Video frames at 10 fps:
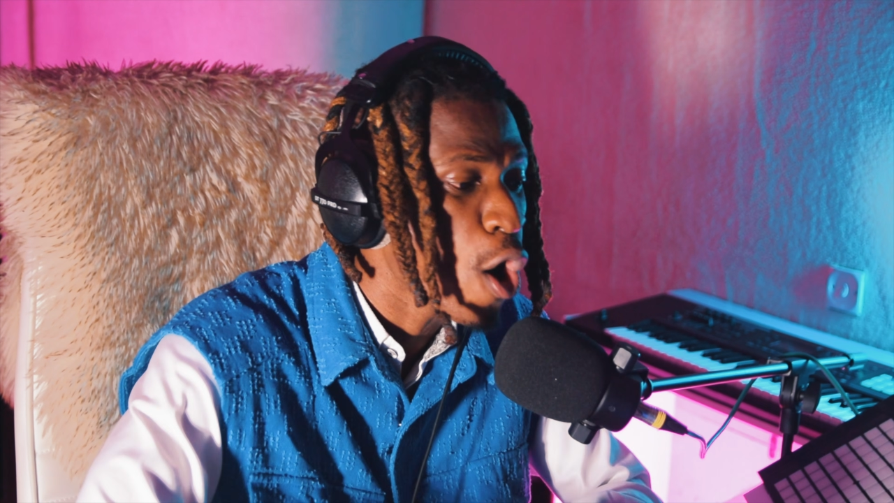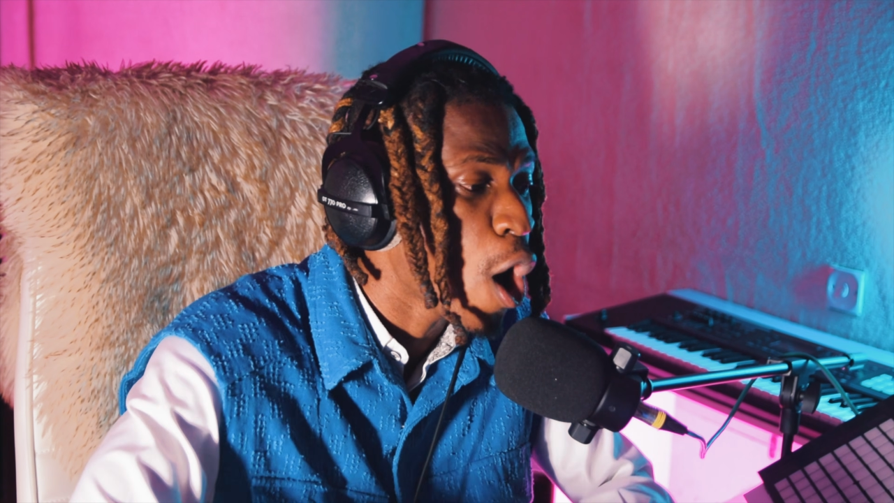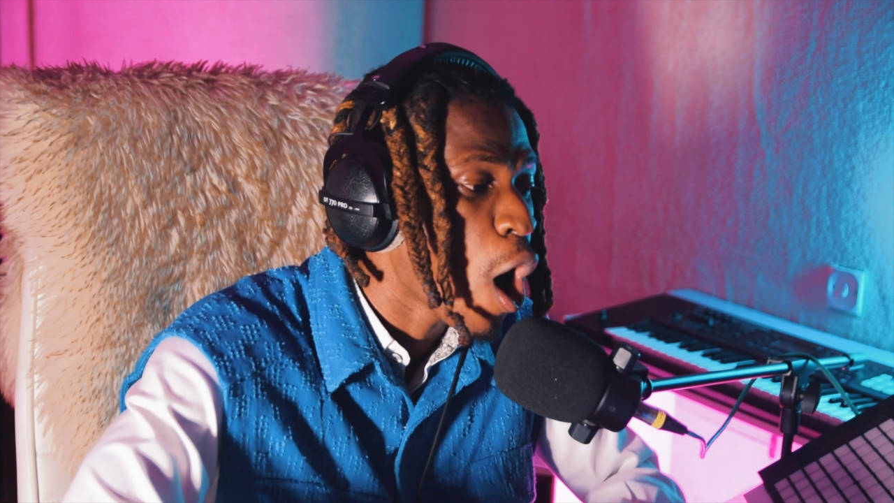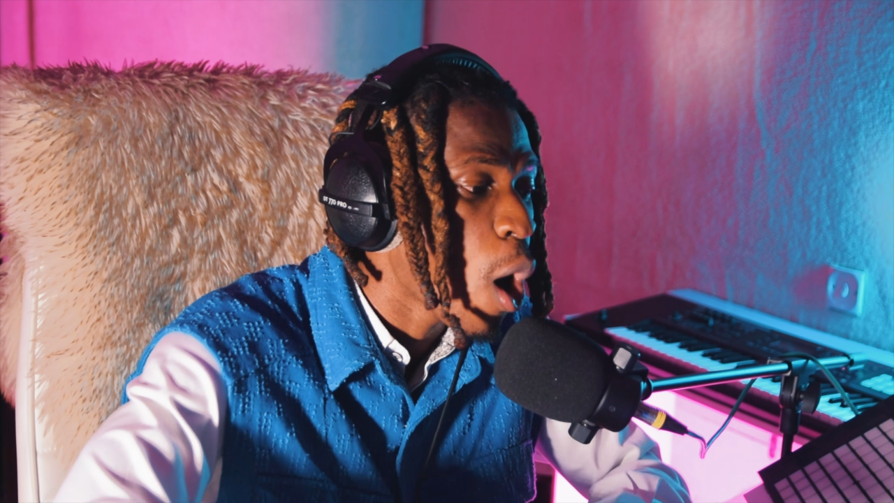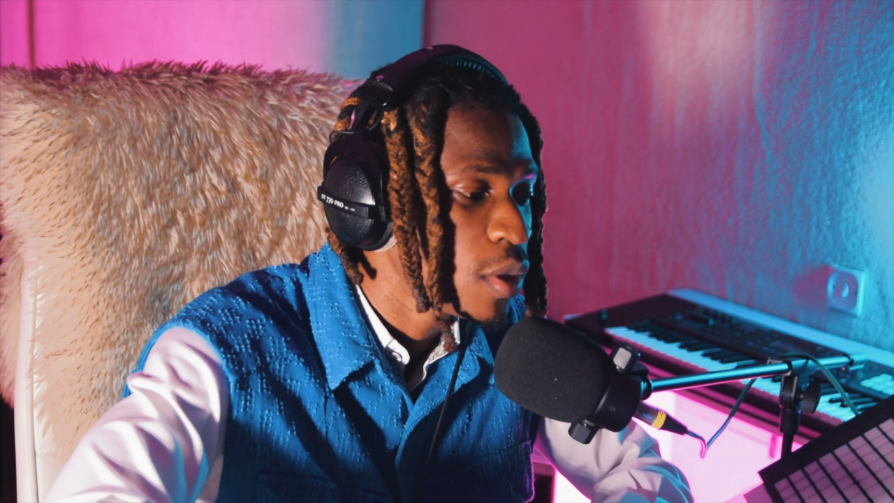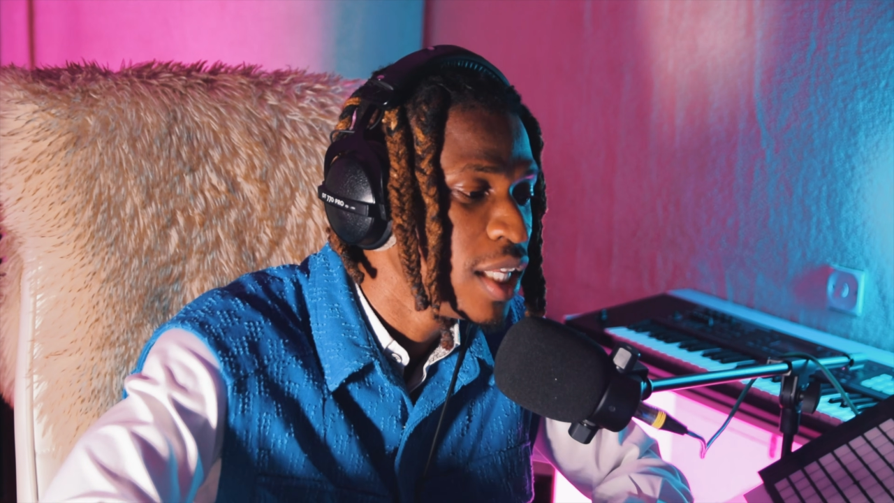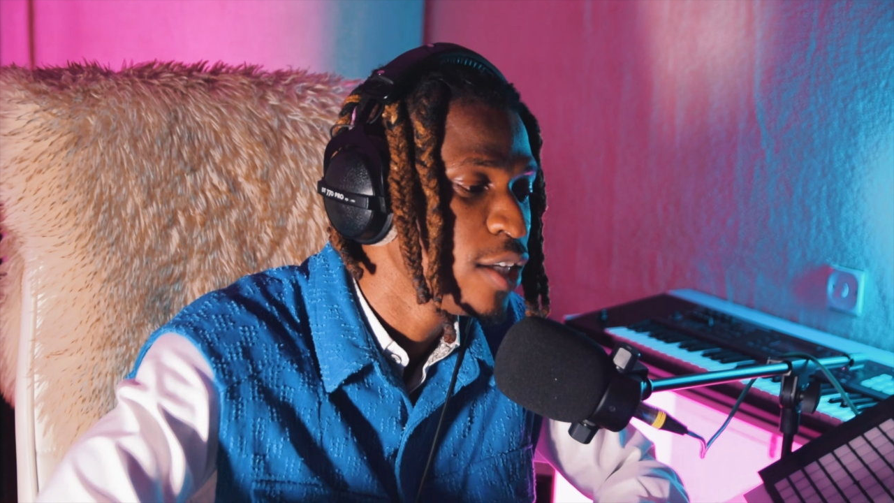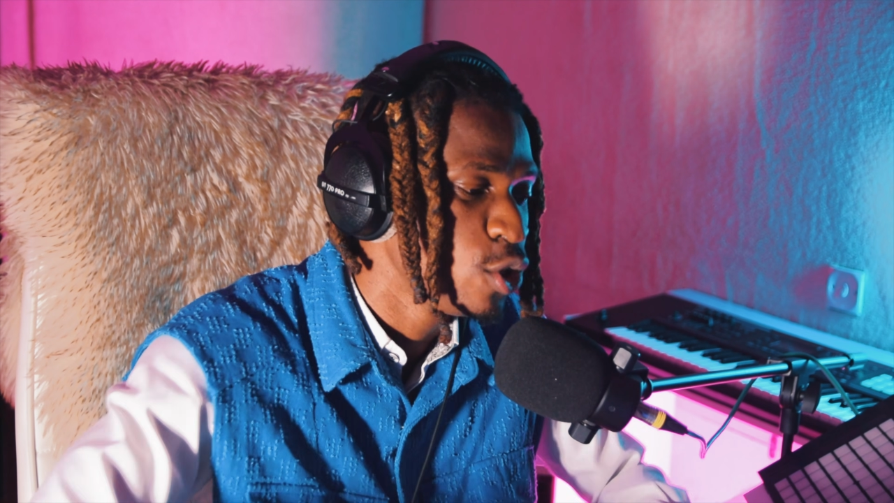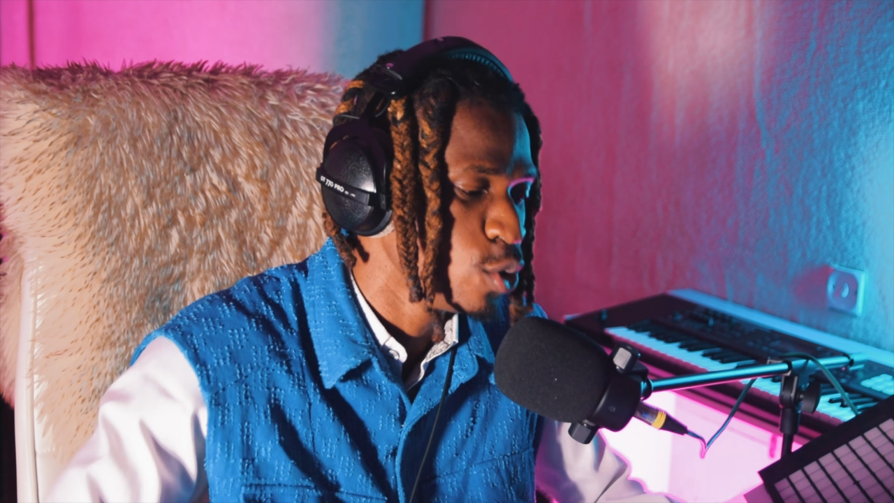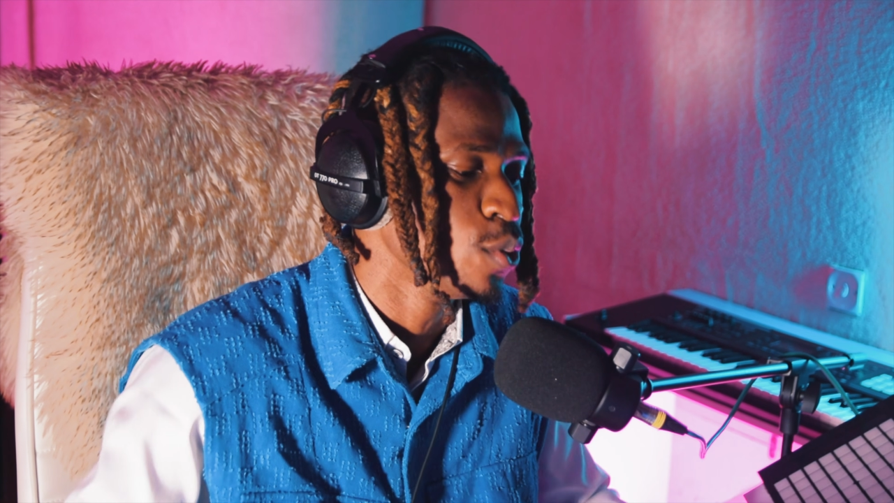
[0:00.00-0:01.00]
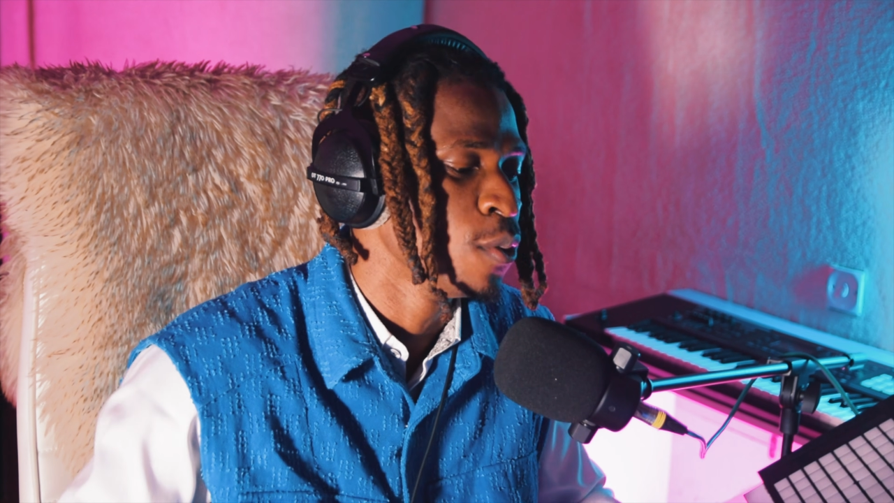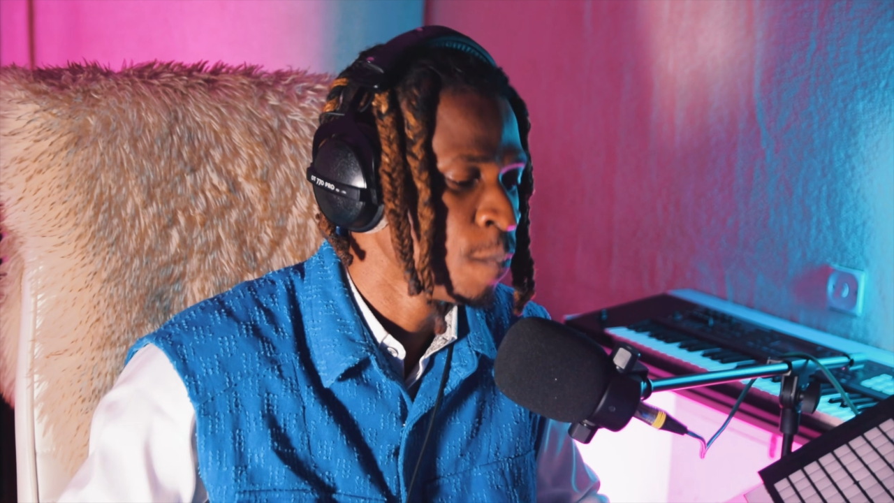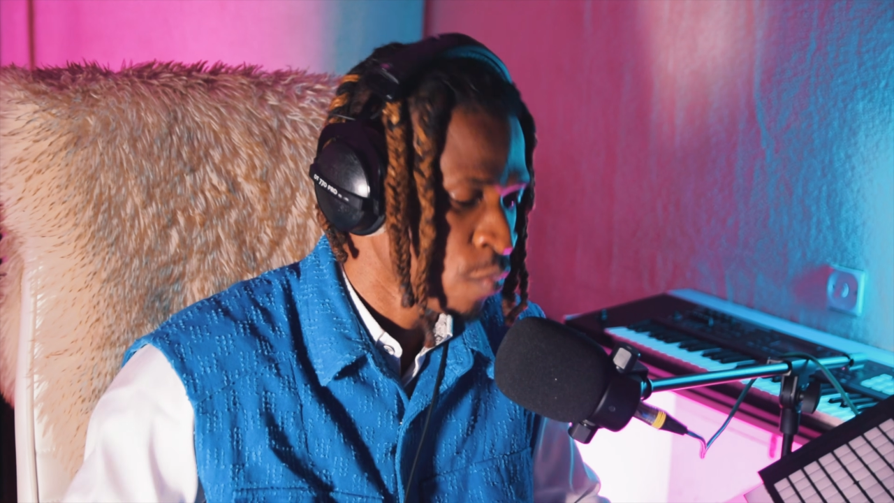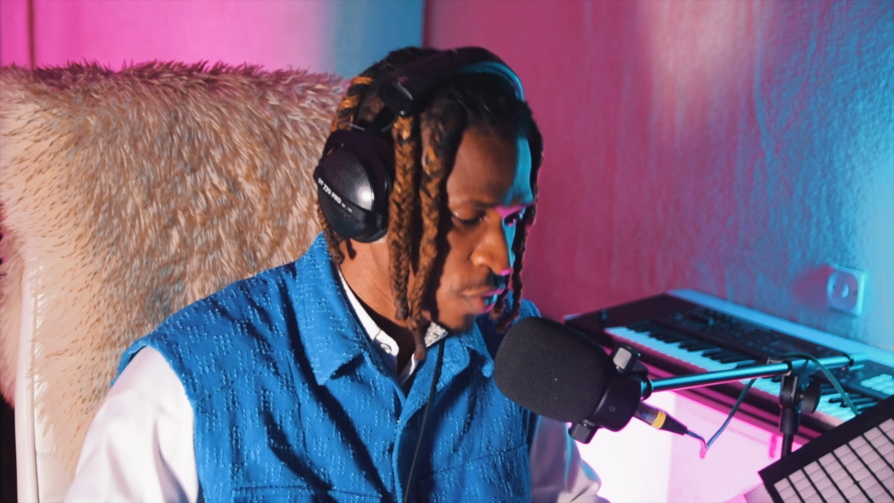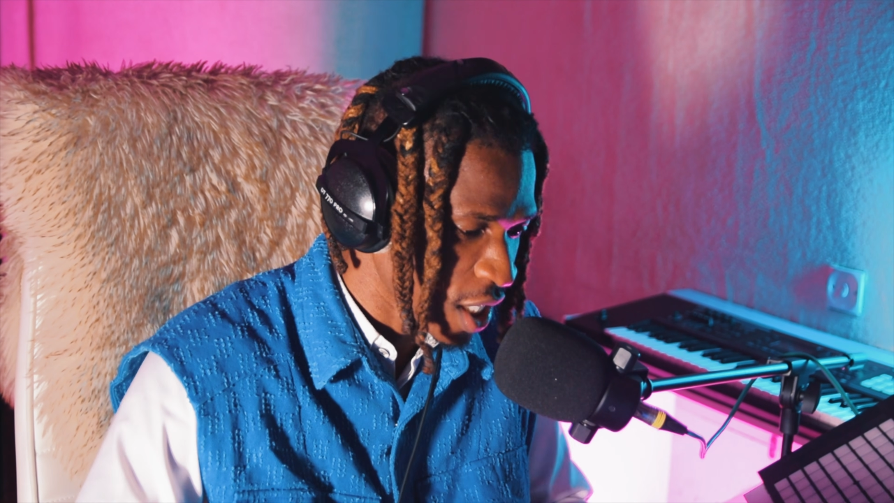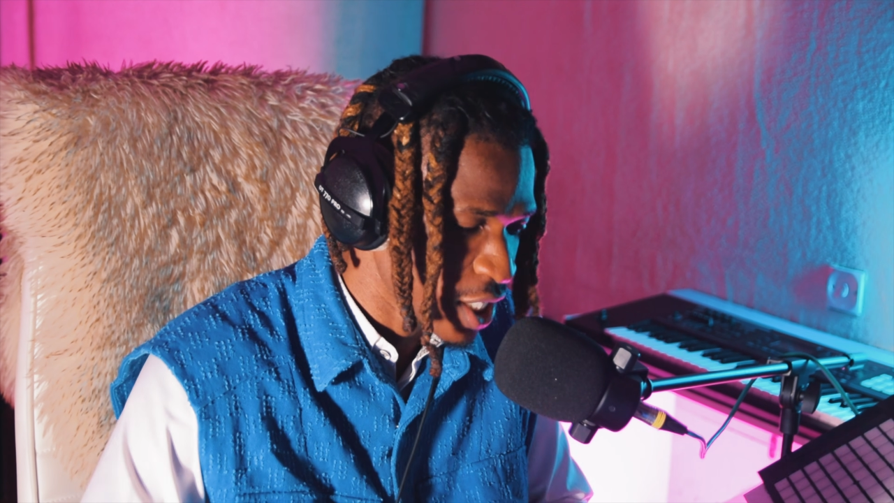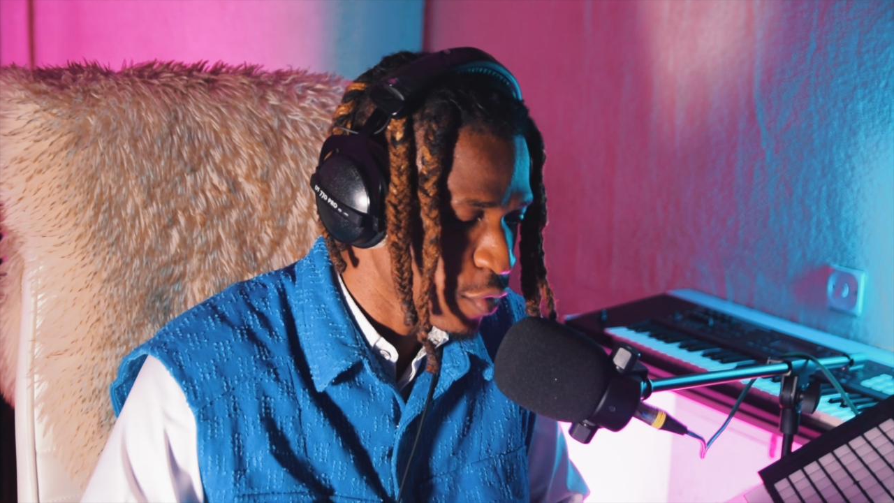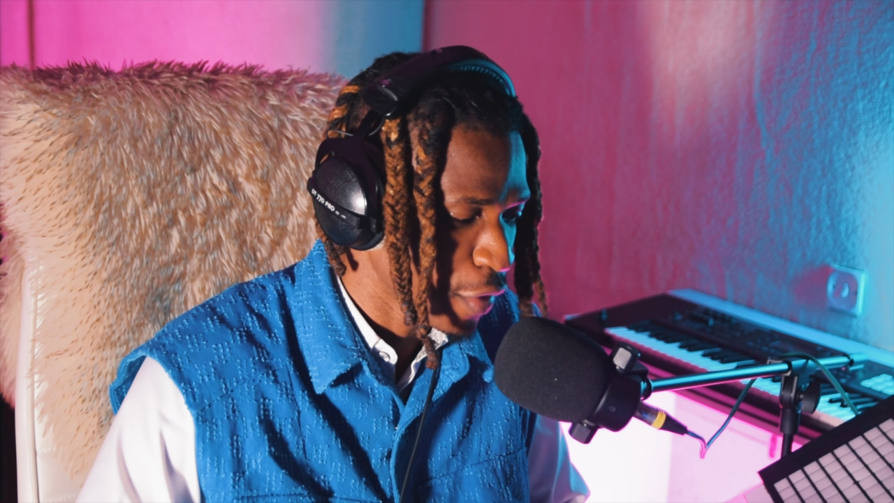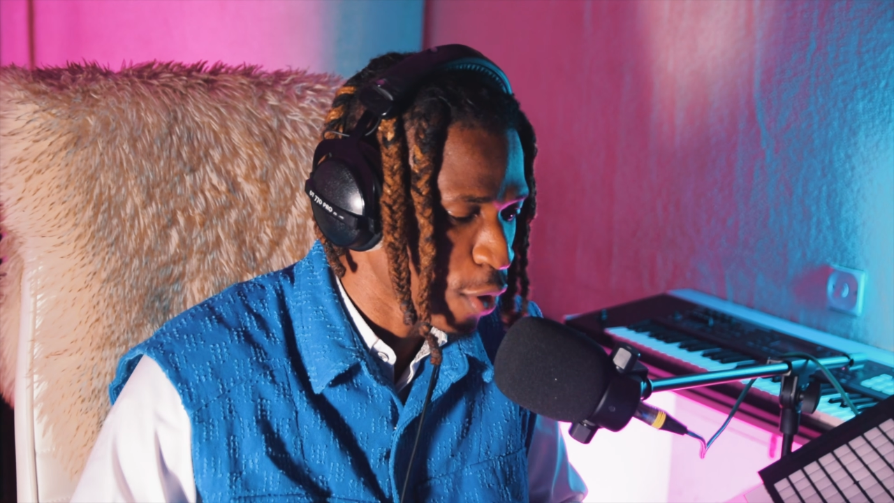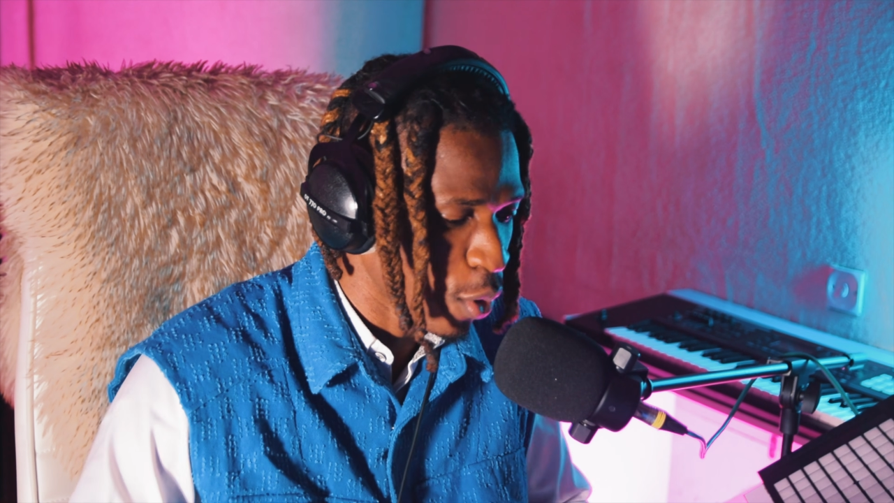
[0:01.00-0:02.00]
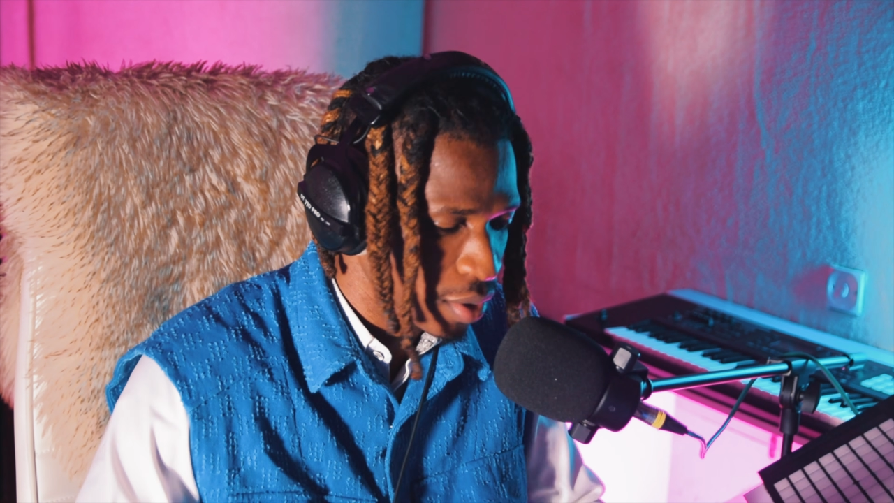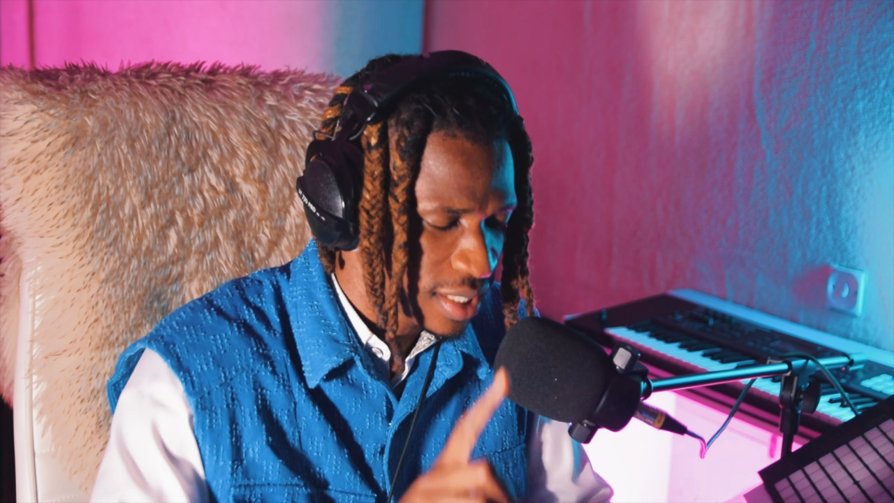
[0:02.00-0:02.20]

all they do is record.